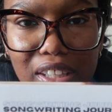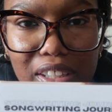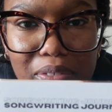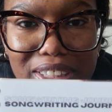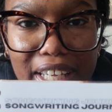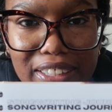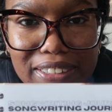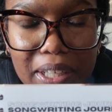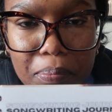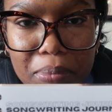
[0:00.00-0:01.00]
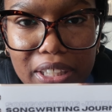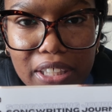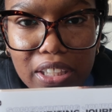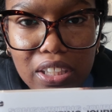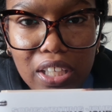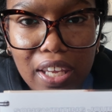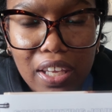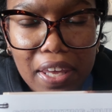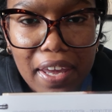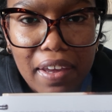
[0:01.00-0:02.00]
there was like a template
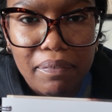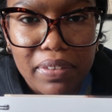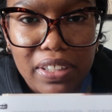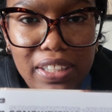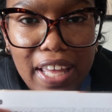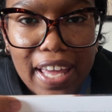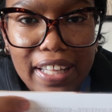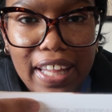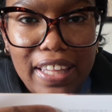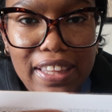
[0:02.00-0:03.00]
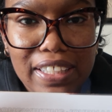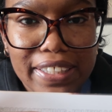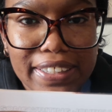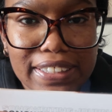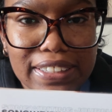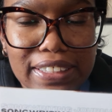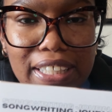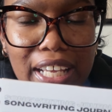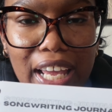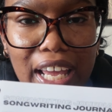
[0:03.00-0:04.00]
in Canva that had like this
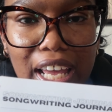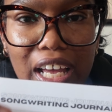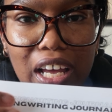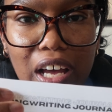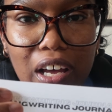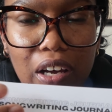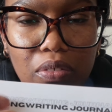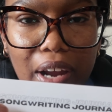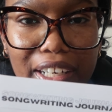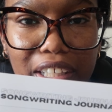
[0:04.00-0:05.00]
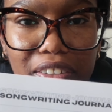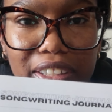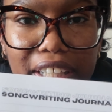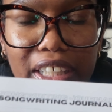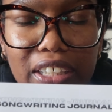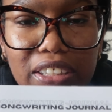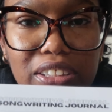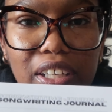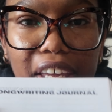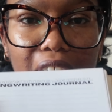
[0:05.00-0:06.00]
writing on there,
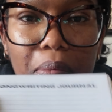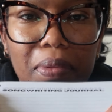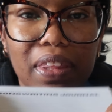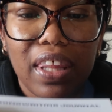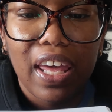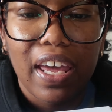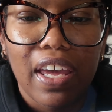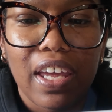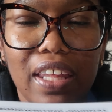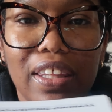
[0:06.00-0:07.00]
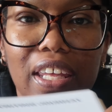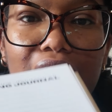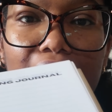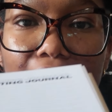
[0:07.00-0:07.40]
so I kept that, and then I